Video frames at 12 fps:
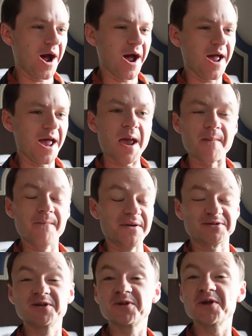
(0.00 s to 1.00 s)
I
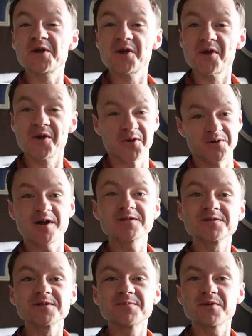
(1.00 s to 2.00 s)
basically could not
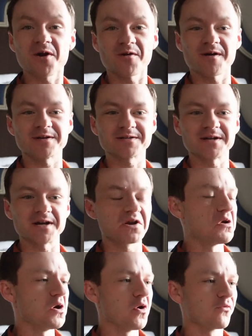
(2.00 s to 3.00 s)
sleep at all last night
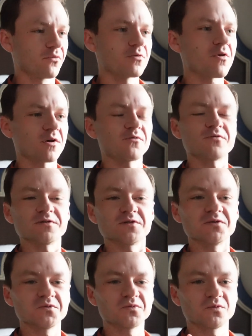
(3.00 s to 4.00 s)
for a lot of
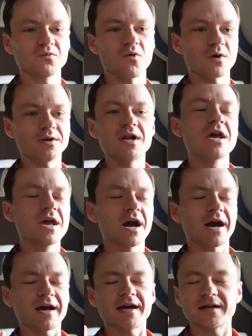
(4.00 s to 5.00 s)
reasons. One,
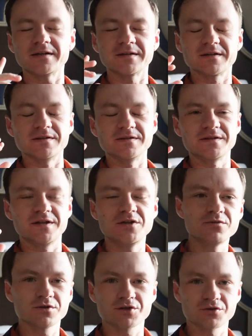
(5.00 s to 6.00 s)
I had a
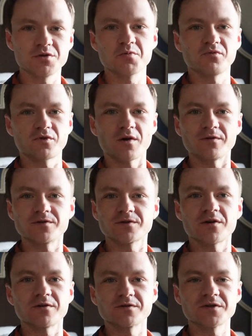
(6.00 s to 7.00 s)
continuous stream of Dolly
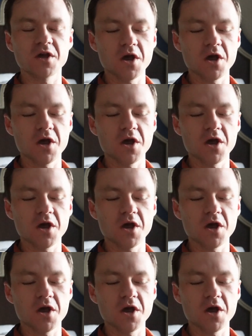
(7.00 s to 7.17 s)
songs